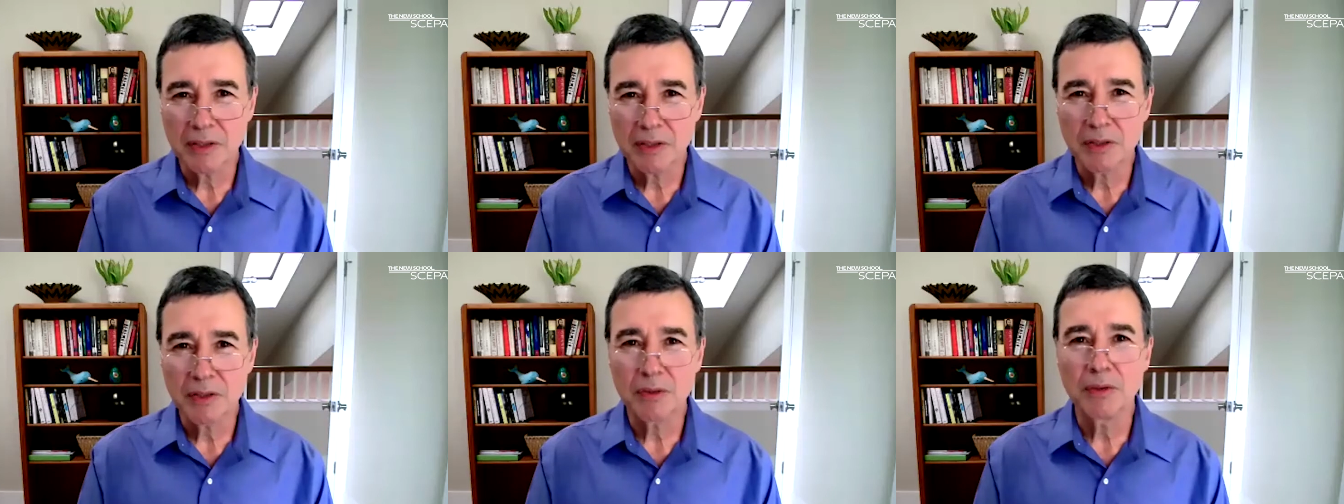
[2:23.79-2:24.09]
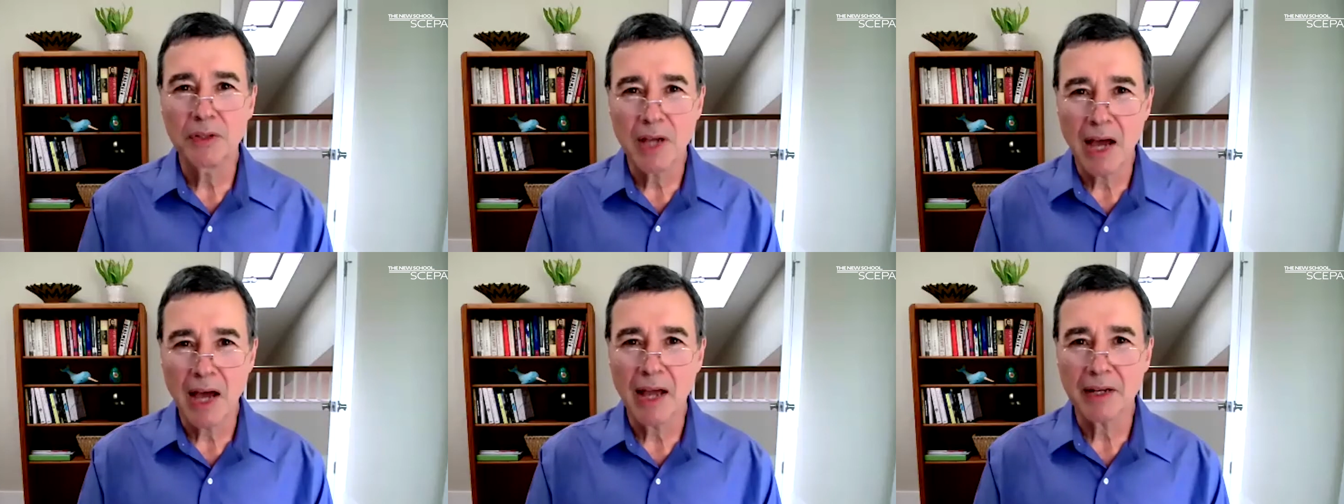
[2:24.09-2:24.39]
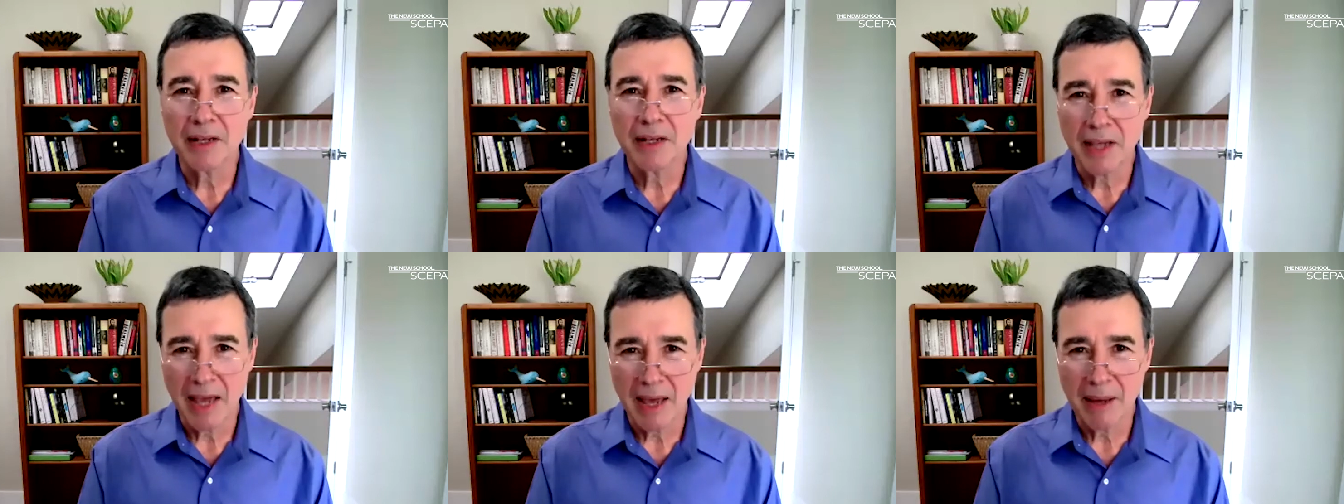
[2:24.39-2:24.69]
do
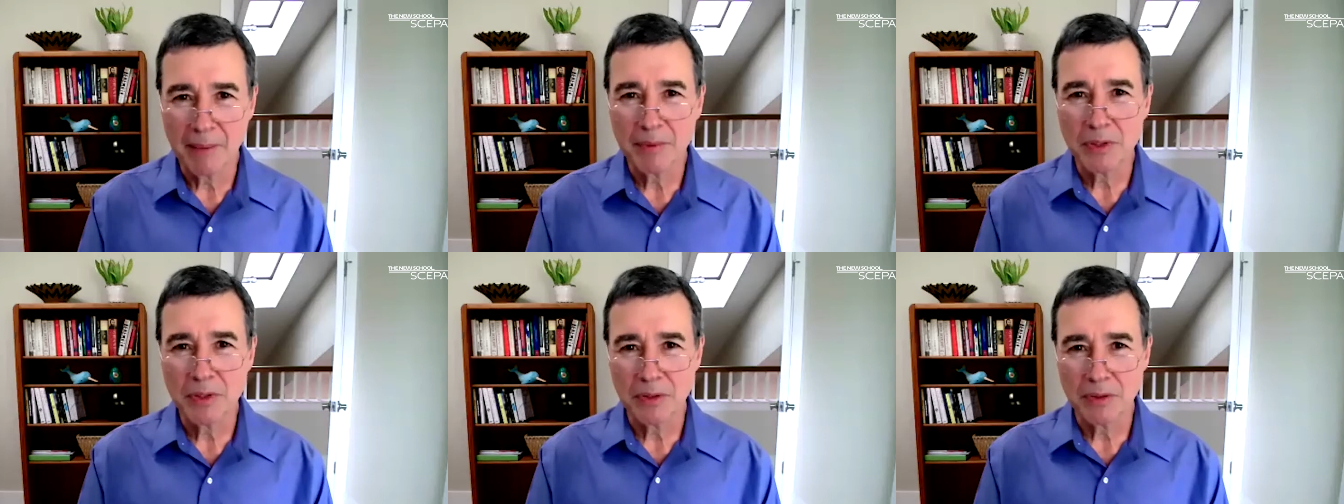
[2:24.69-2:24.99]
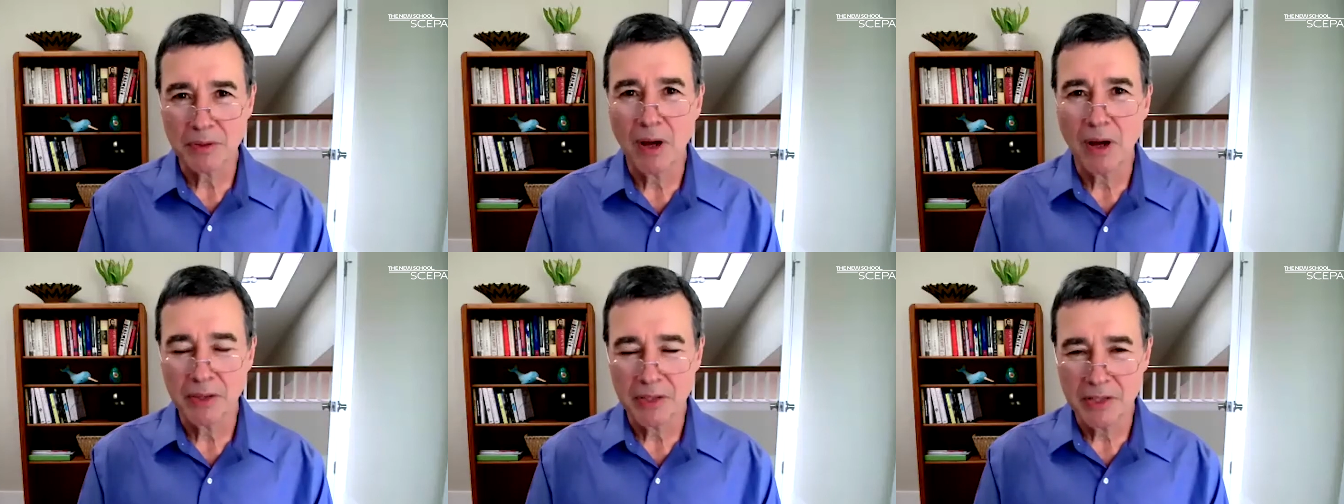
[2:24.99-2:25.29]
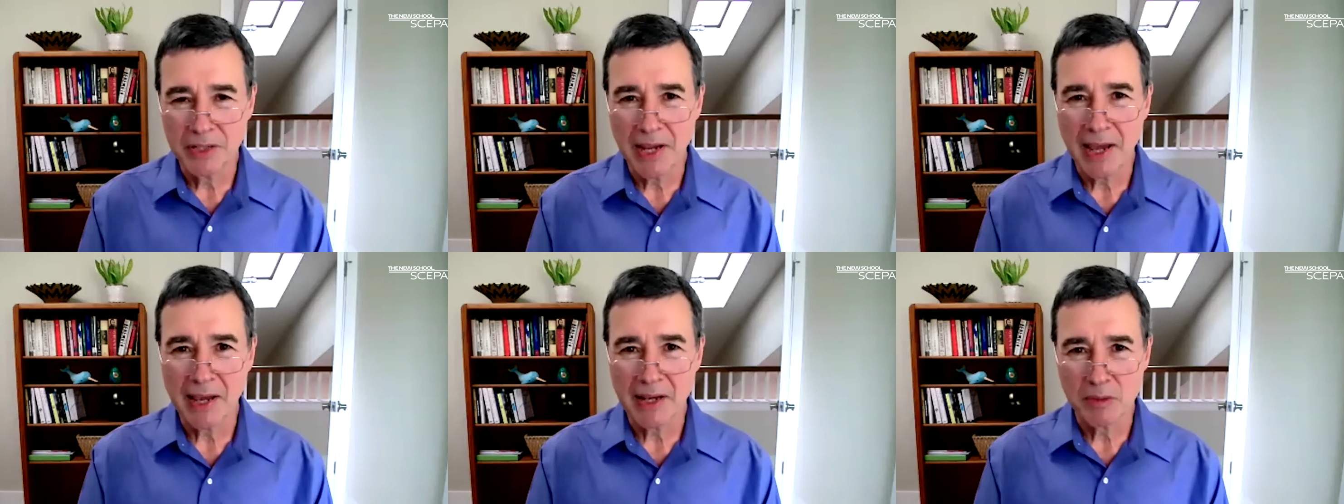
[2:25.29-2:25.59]
not capture all the
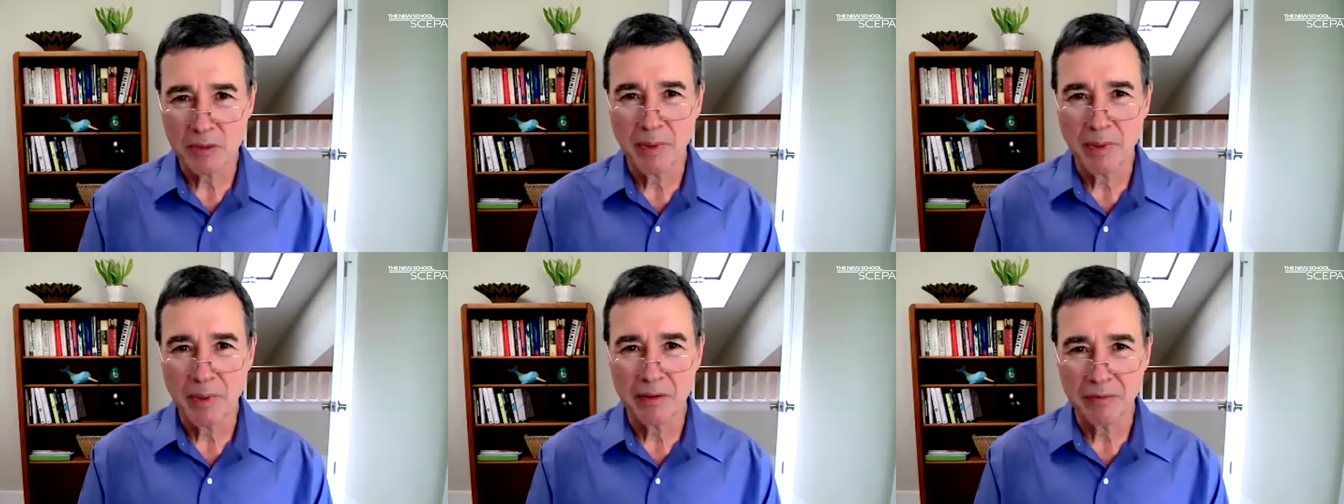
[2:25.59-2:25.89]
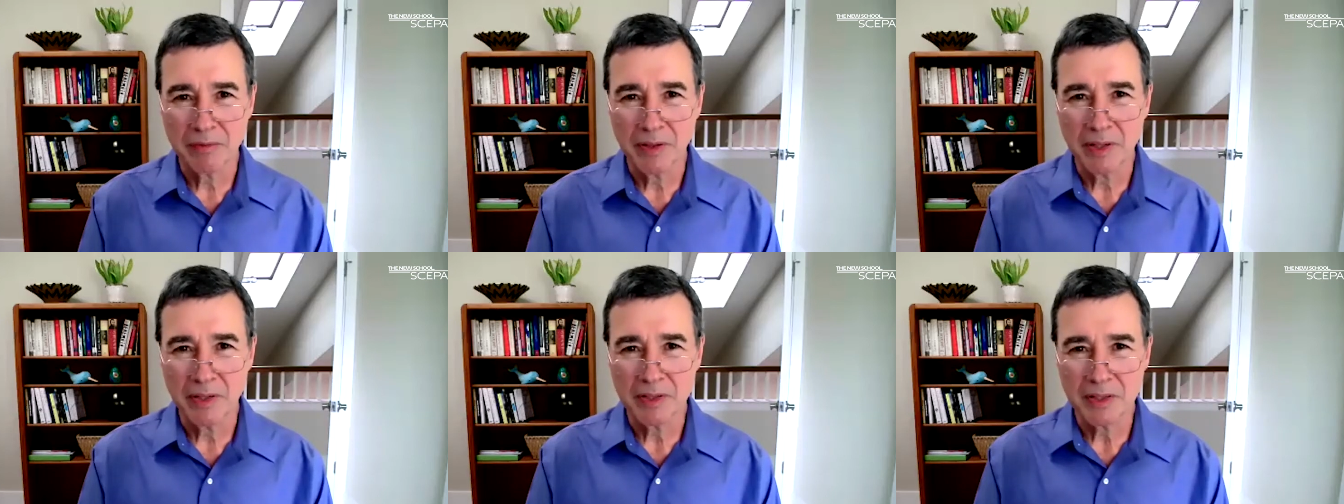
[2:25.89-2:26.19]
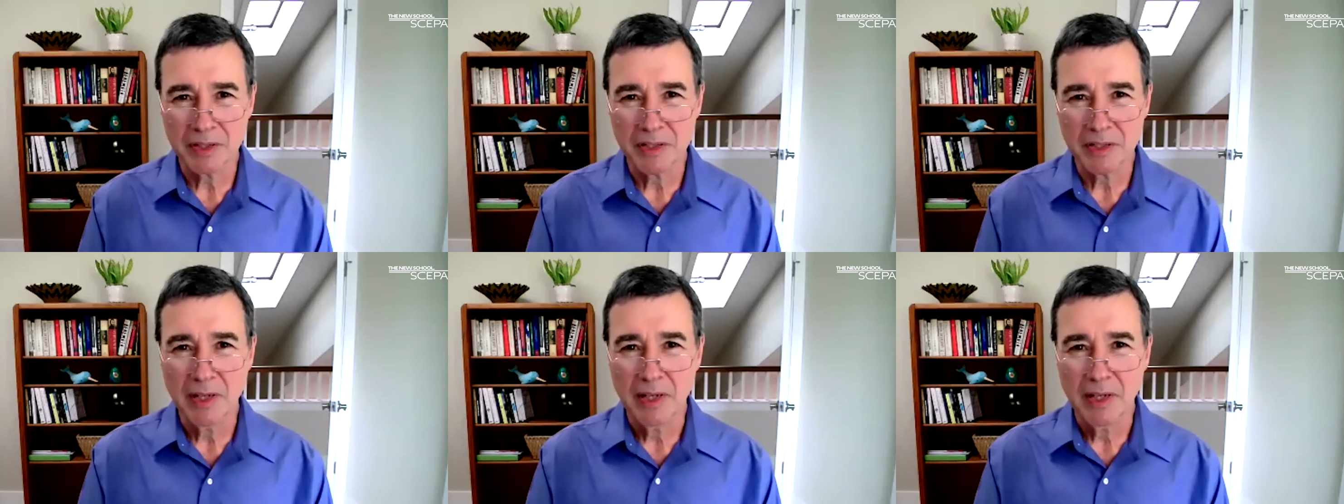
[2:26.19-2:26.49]
tax
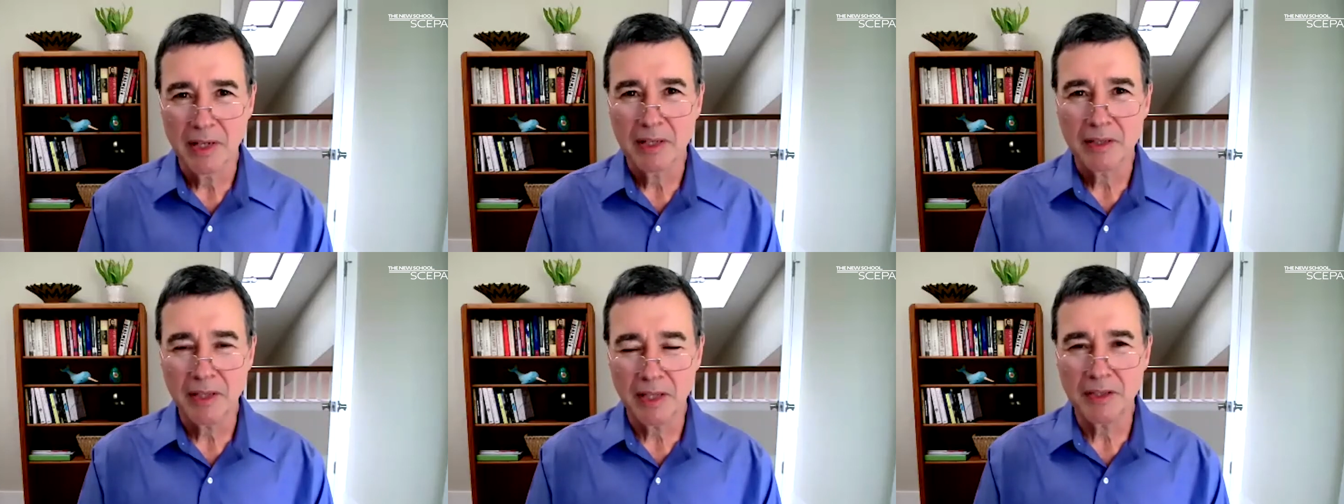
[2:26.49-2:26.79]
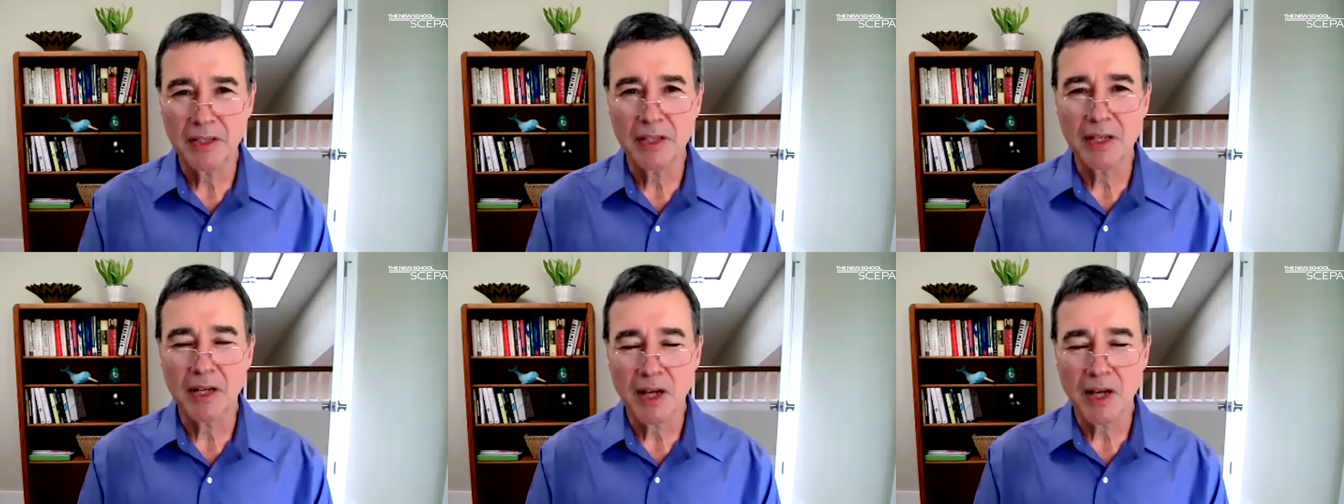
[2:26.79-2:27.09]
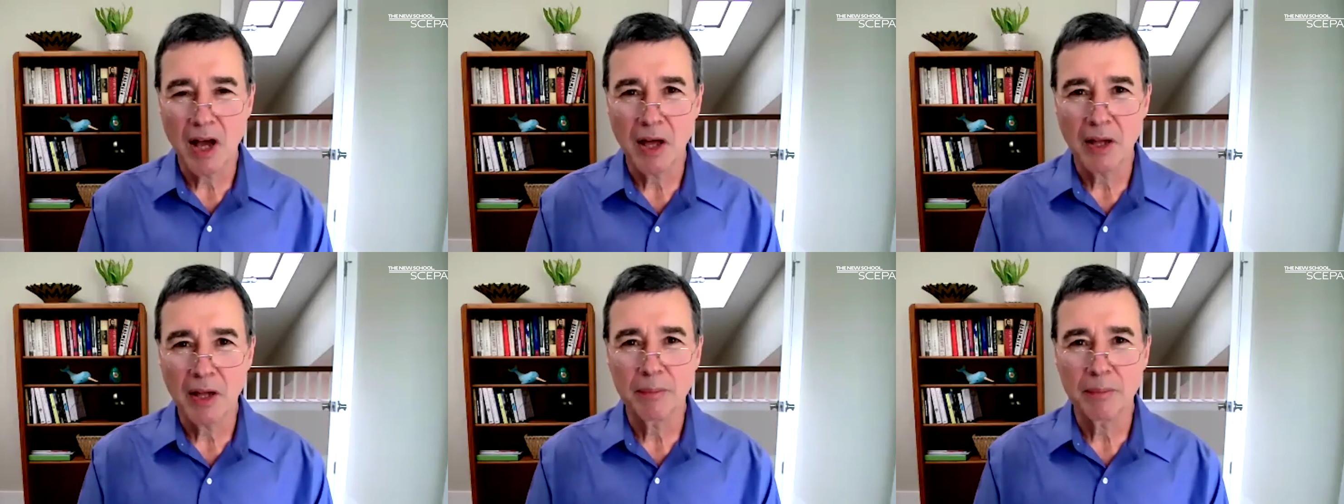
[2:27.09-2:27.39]
benefits that the
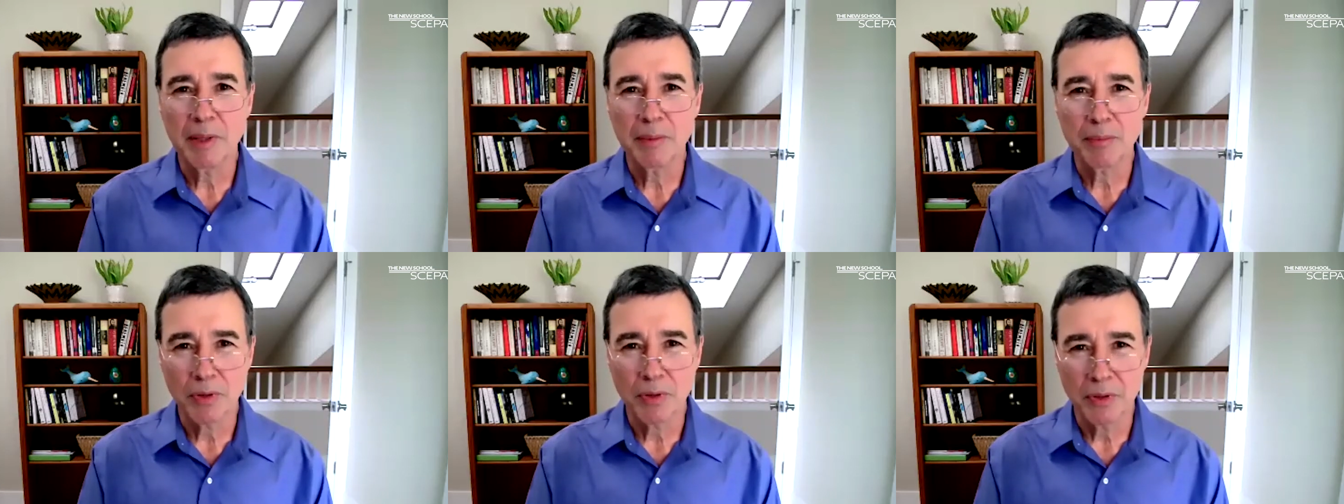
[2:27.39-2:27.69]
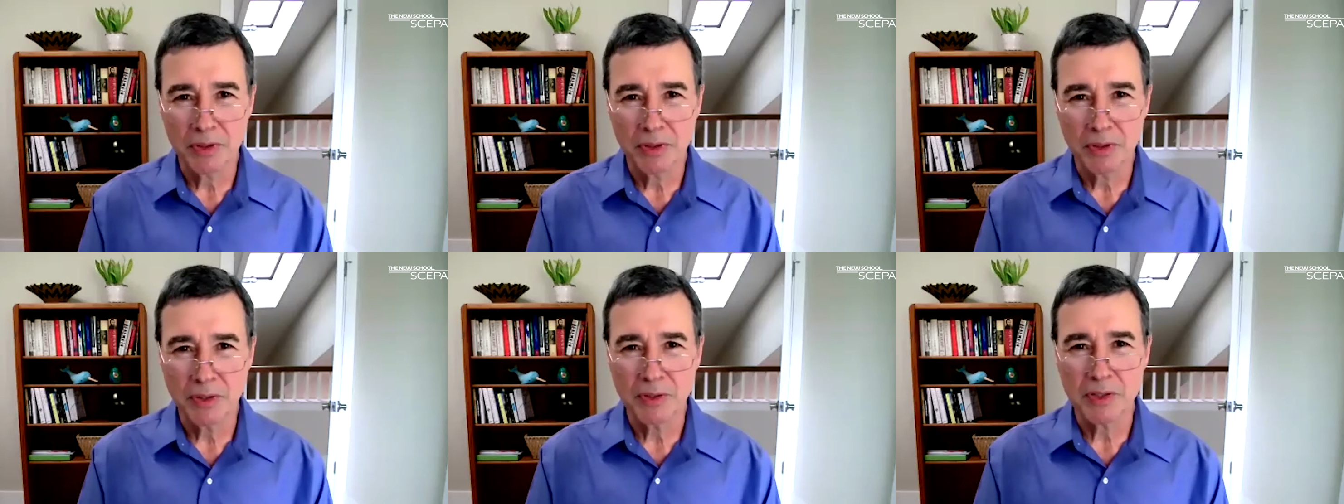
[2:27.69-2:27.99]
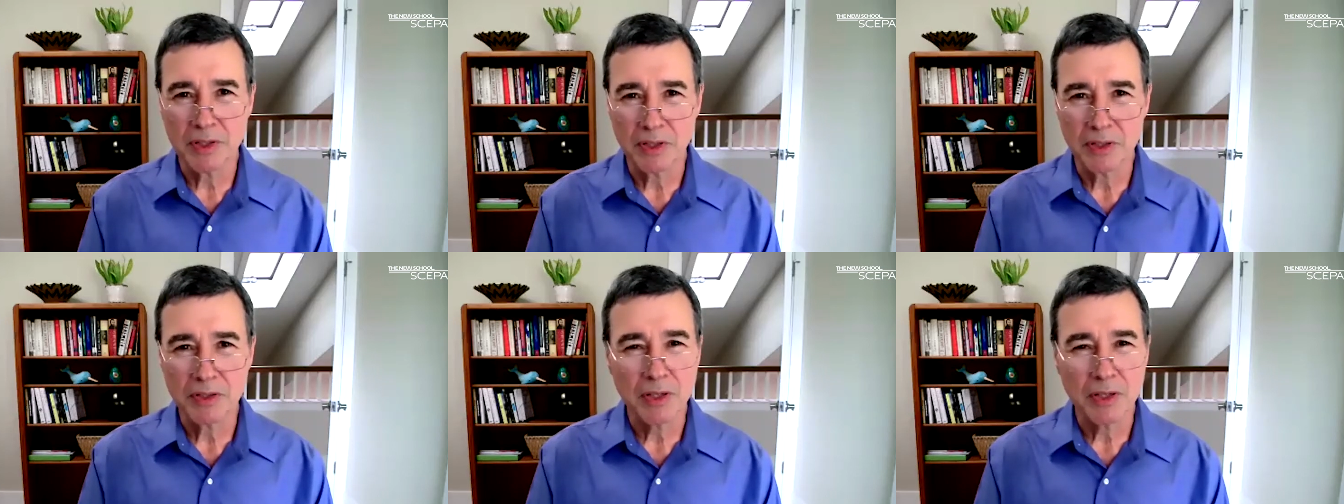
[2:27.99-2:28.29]
economy
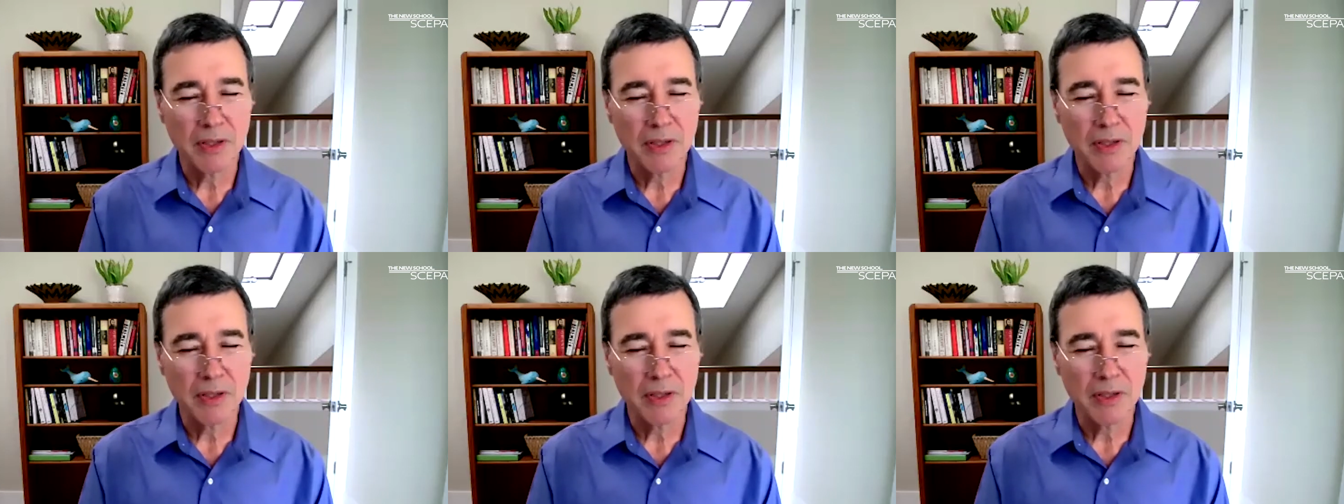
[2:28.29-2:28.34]
produces.